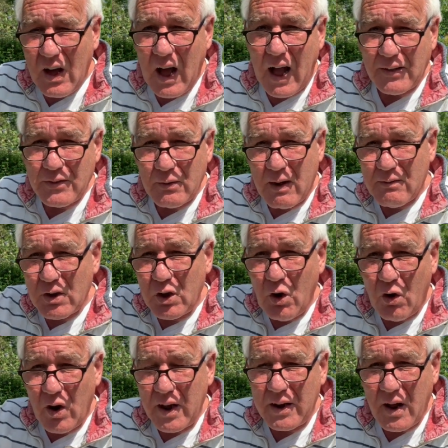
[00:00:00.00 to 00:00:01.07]
and to have a
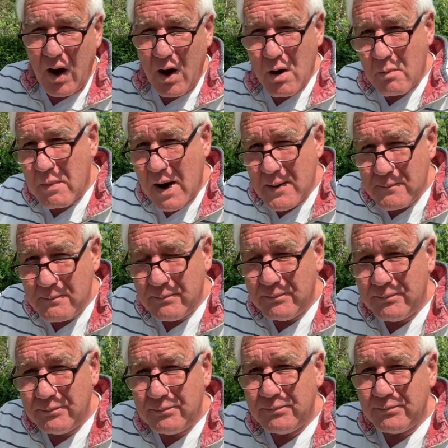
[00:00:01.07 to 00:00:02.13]
yacht in the harbour
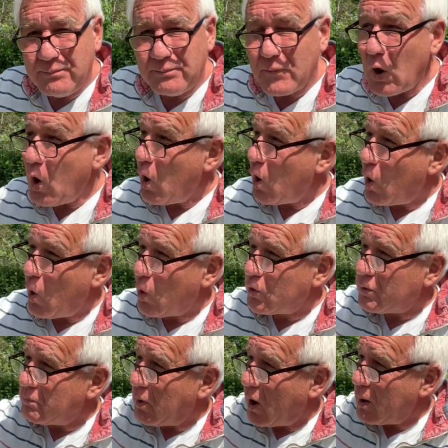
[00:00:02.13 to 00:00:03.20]
or
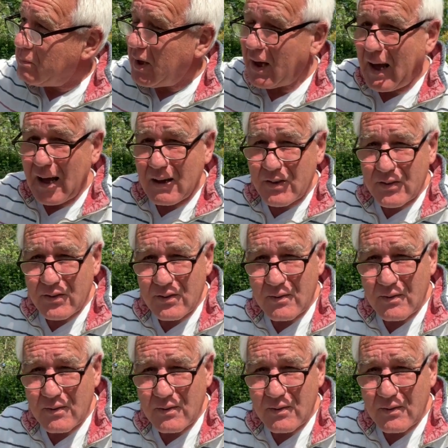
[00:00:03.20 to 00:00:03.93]
to buy a big house.